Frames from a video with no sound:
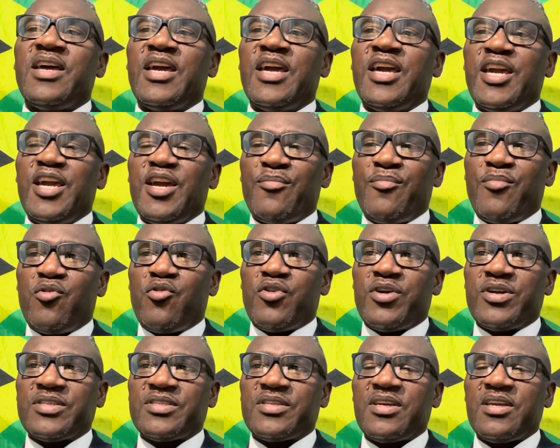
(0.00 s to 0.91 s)

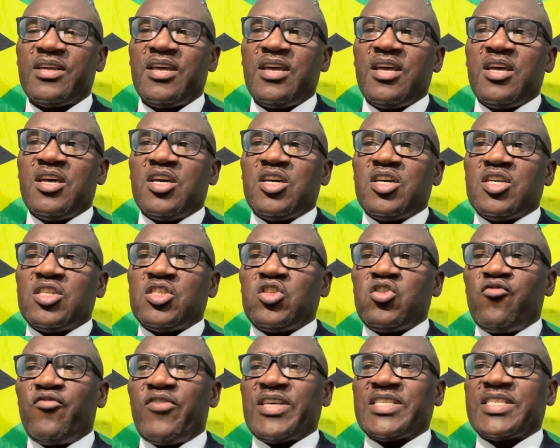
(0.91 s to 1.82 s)
airport to
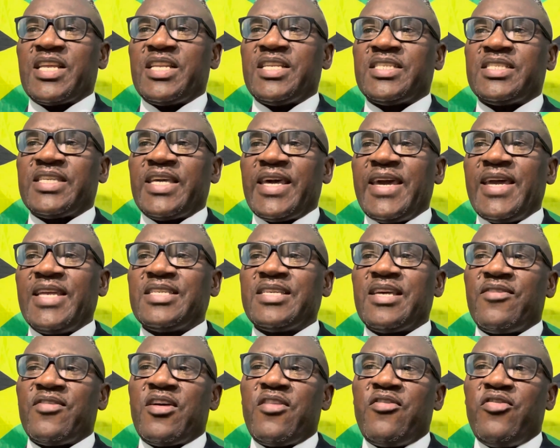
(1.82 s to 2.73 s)
facilitate
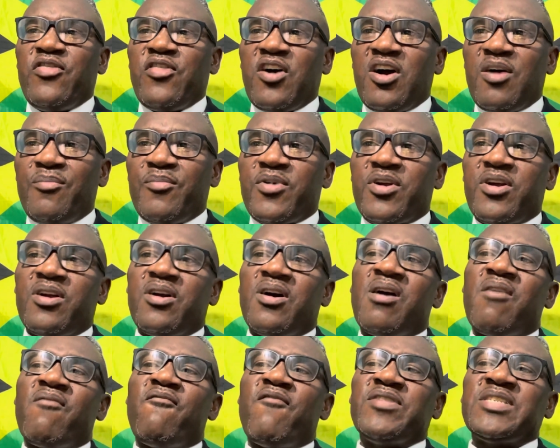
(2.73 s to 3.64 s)
the number
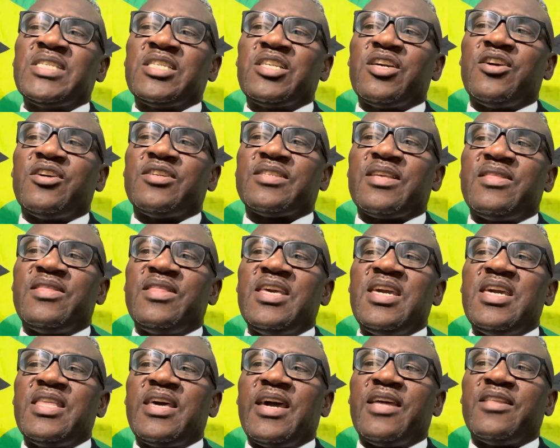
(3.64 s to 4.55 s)
of visitors
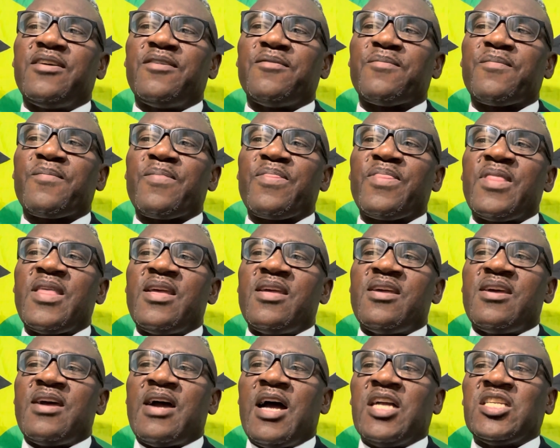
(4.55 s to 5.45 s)
needed
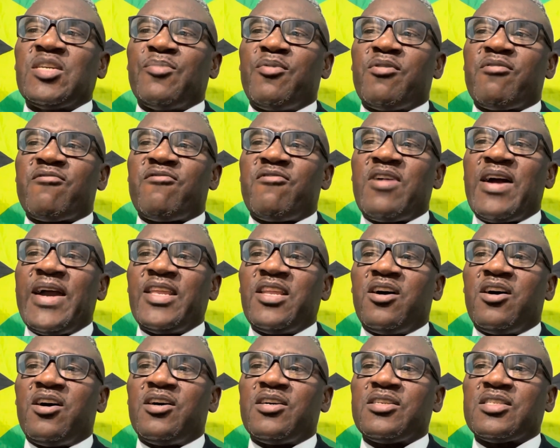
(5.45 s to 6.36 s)
and to provide
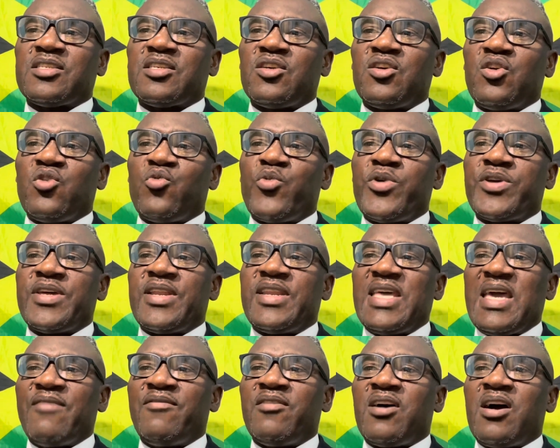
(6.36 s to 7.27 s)
us with a
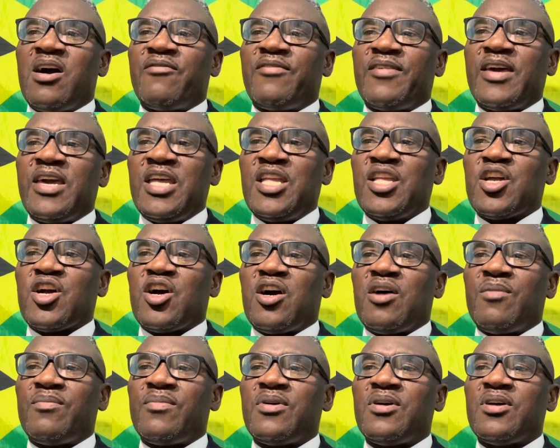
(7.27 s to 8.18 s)
level of
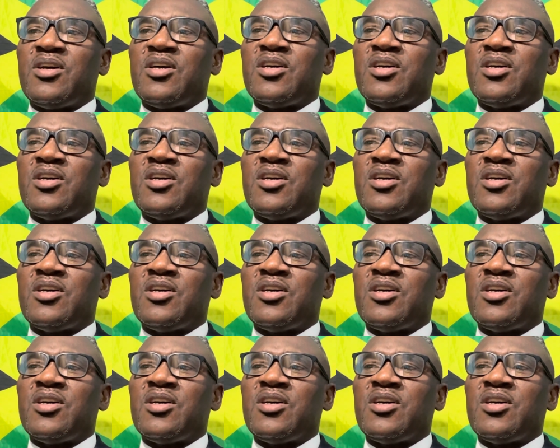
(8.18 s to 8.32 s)
income